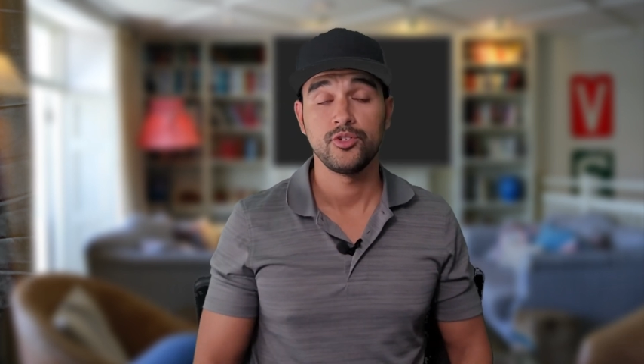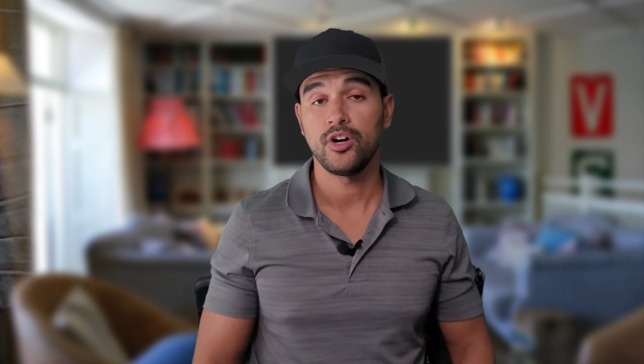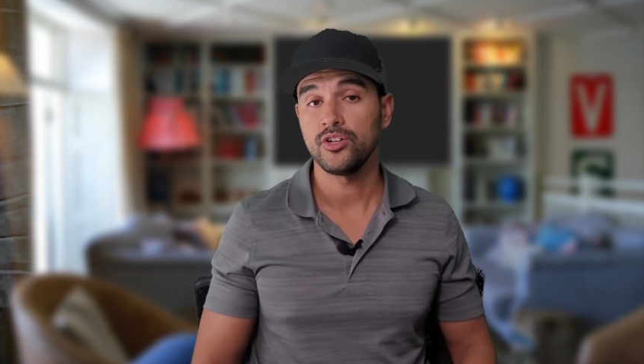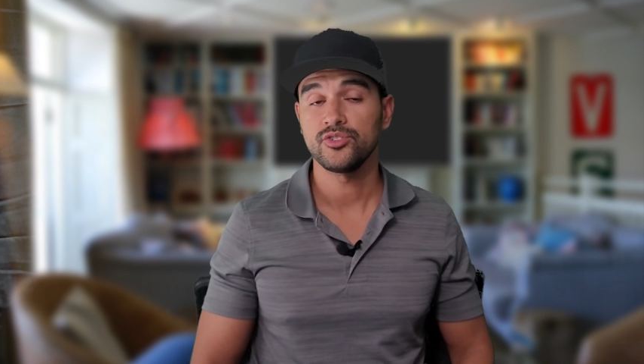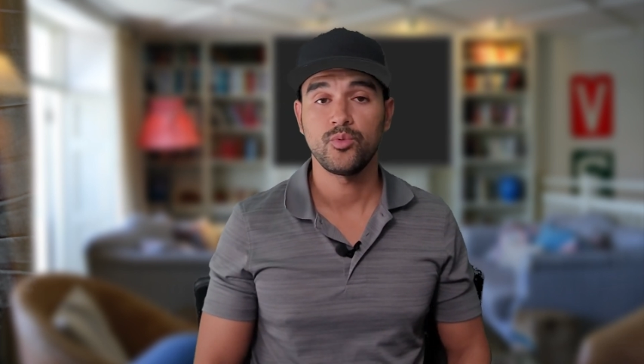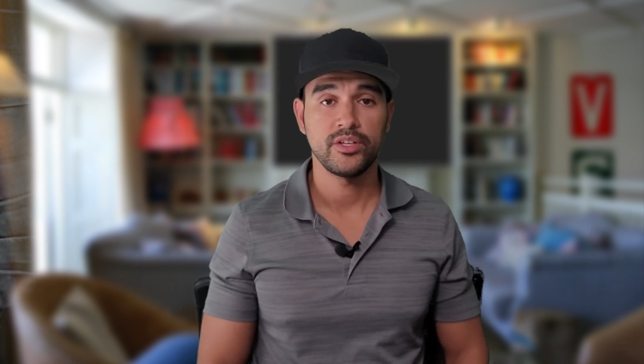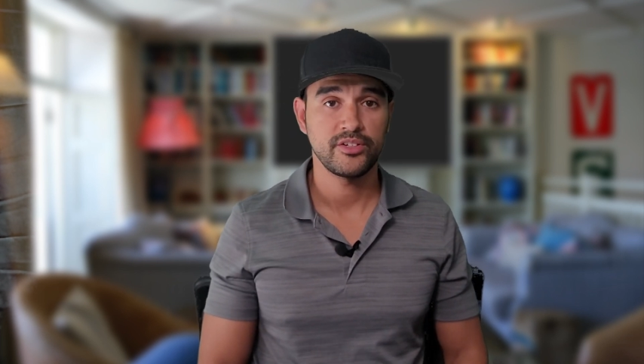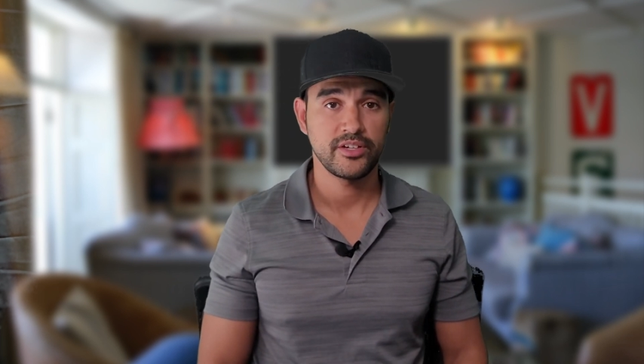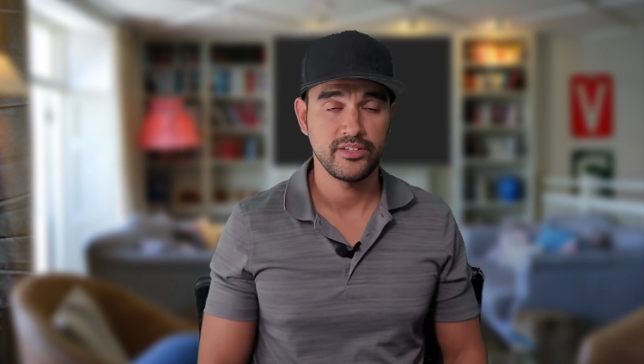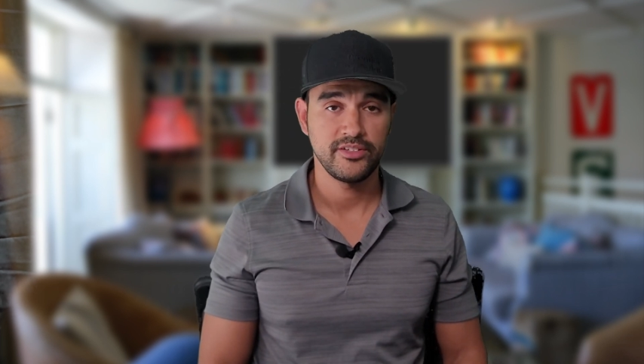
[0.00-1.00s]
You'll also
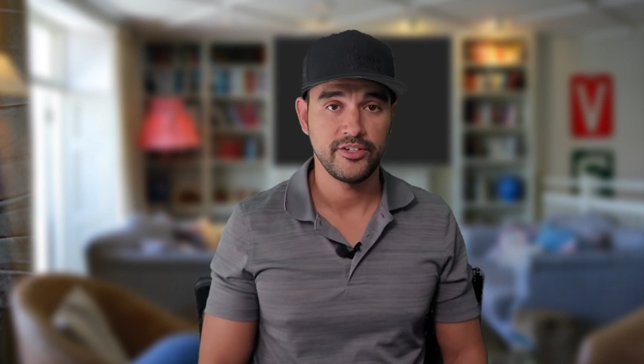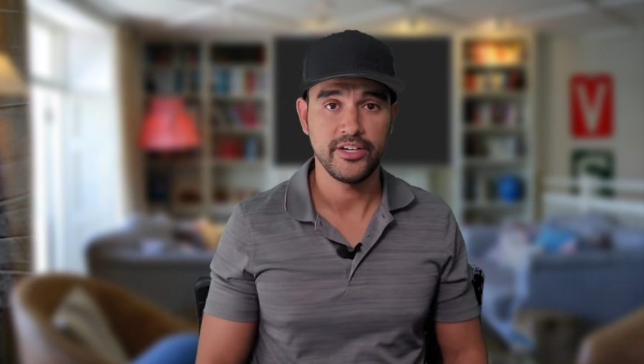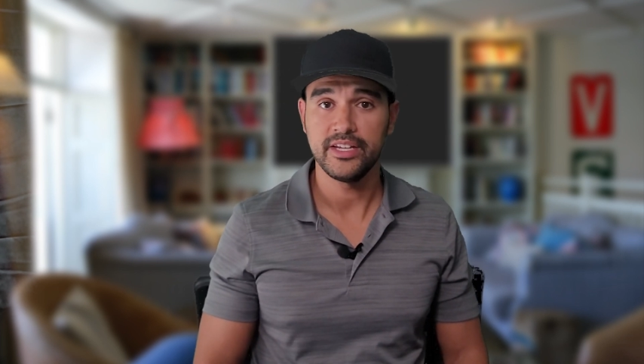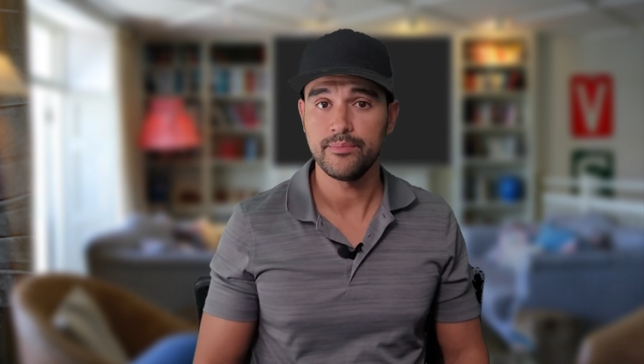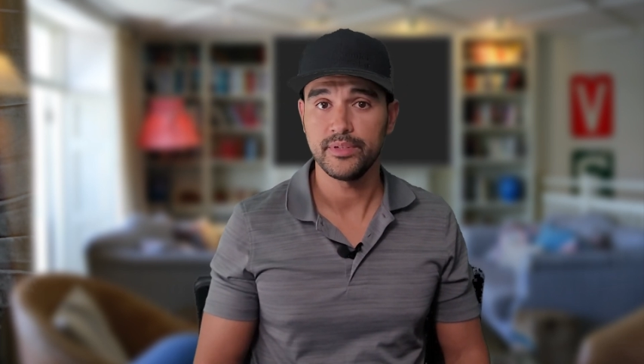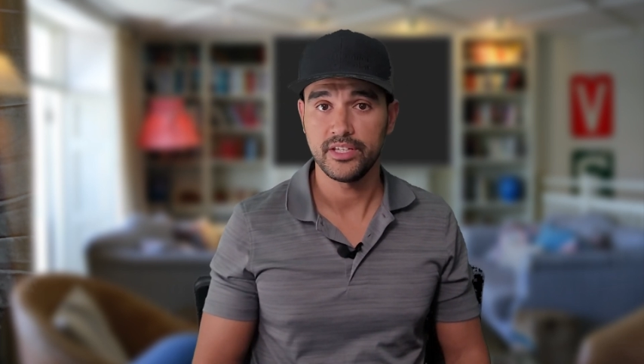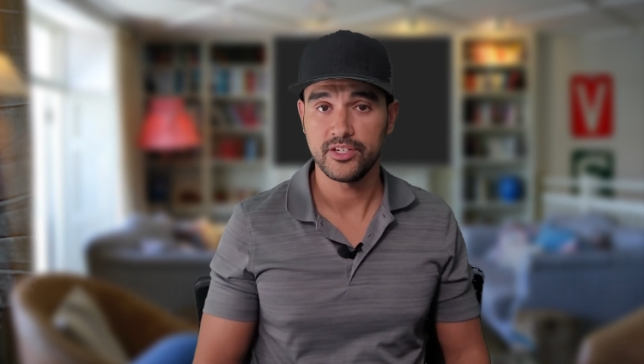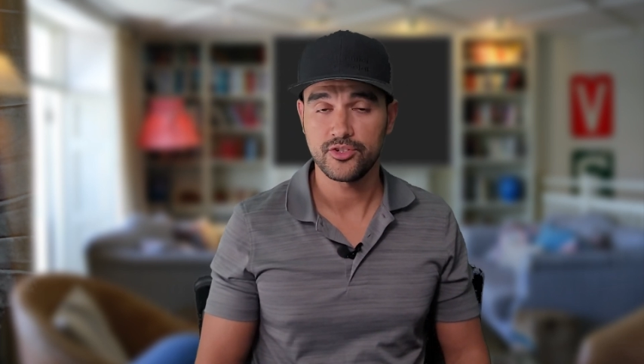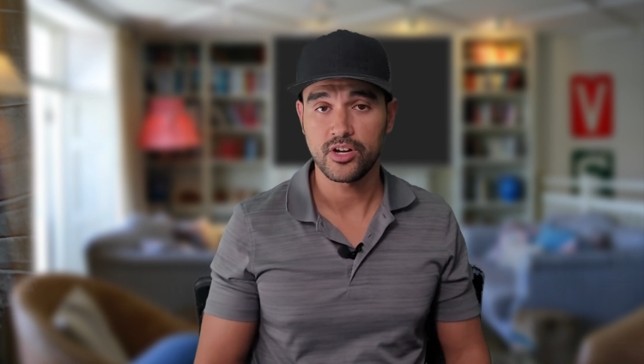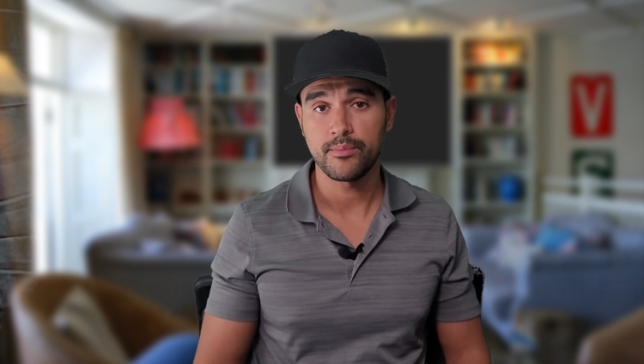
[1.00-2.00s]
want to consider any
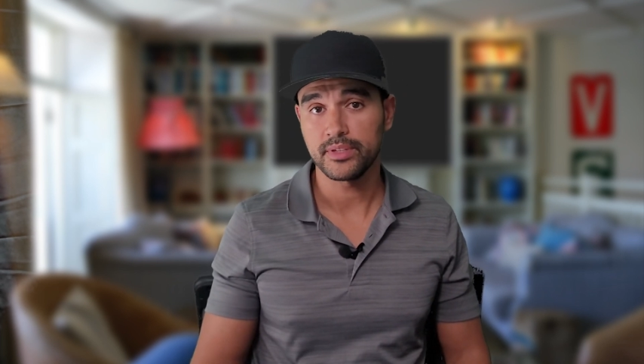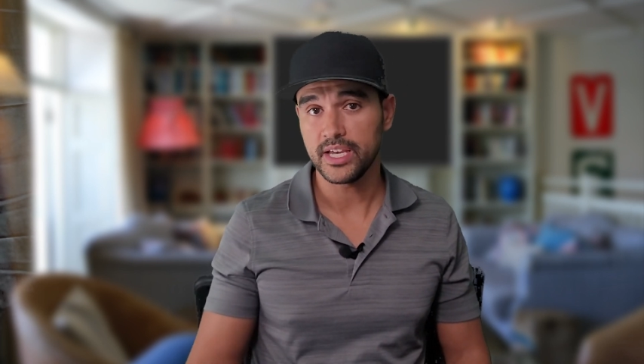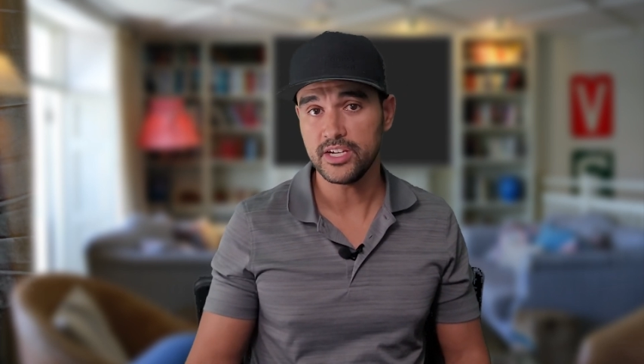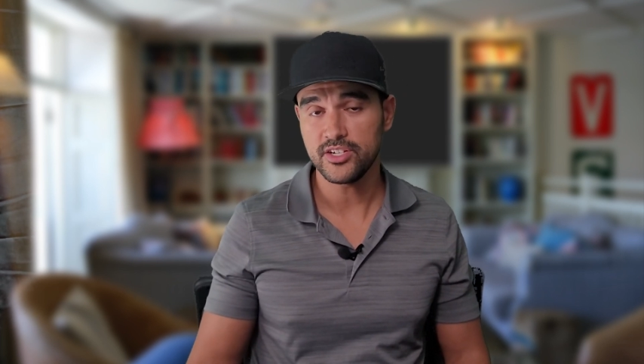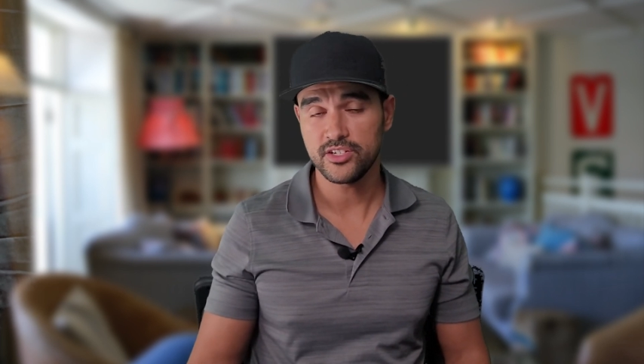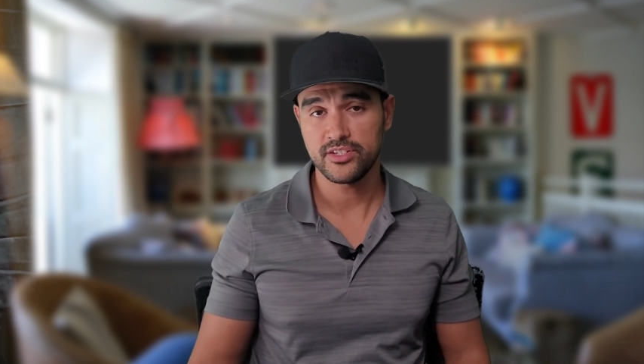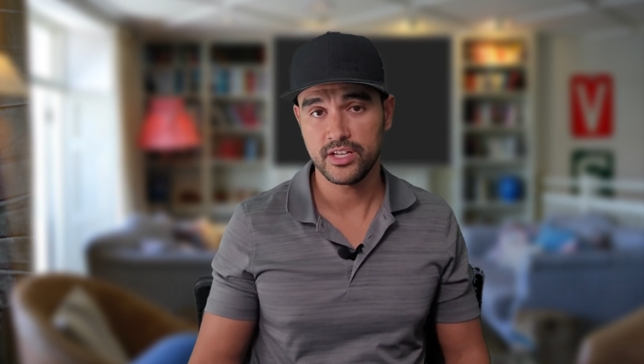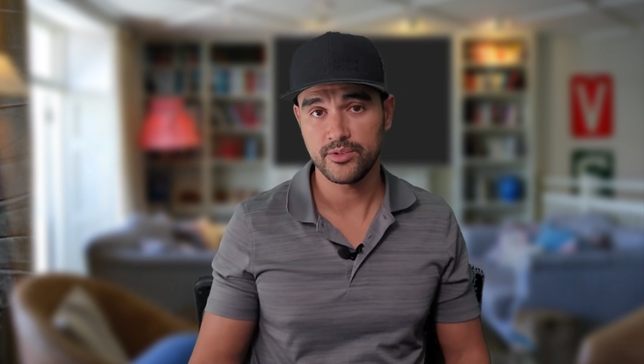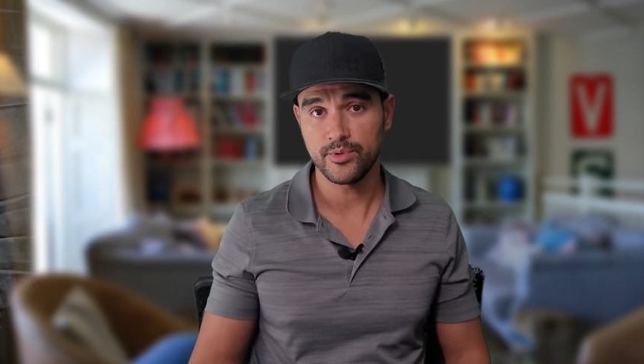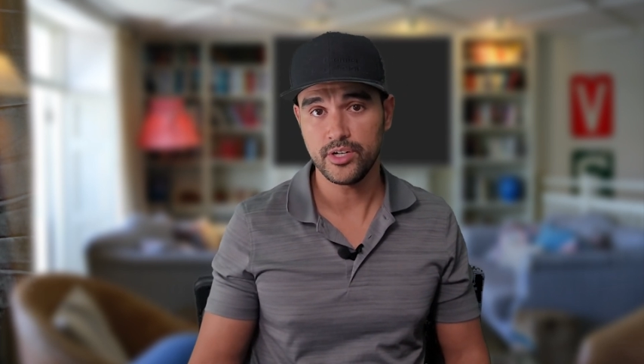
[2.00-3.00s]
potential complications
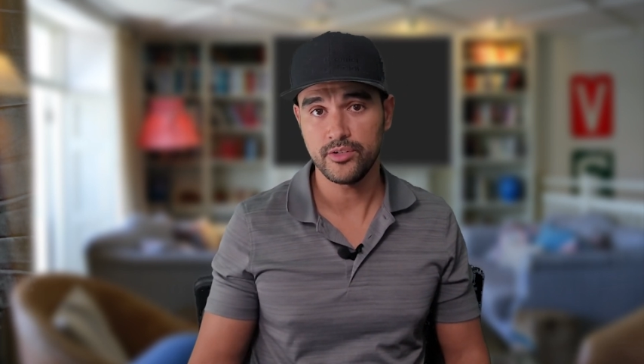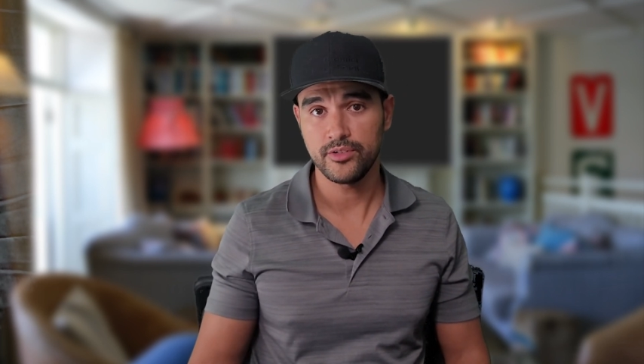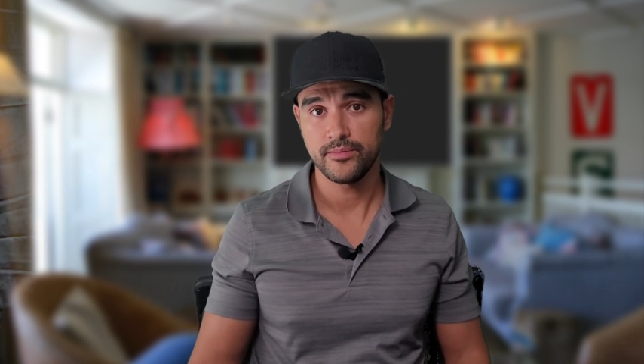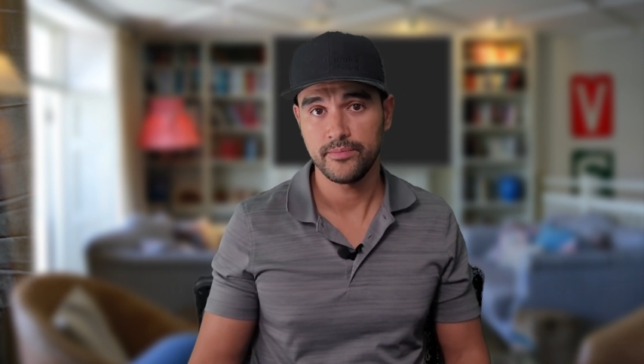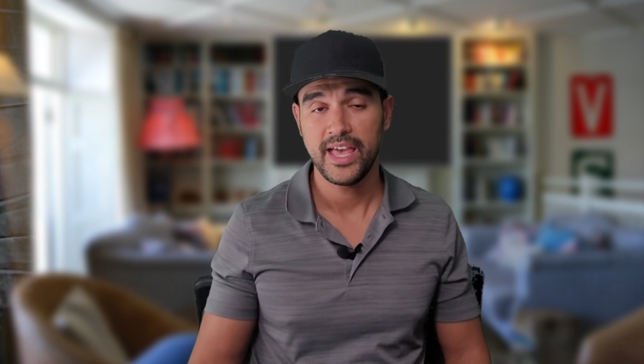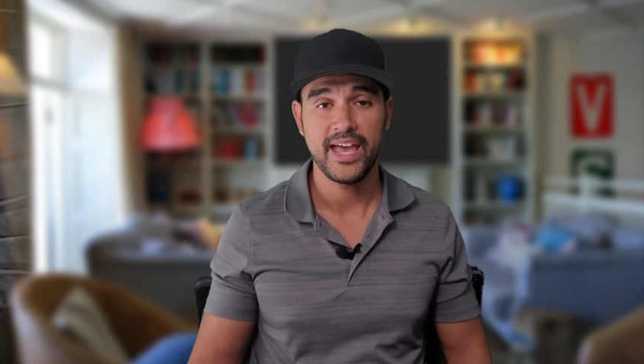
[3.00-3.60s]
down the road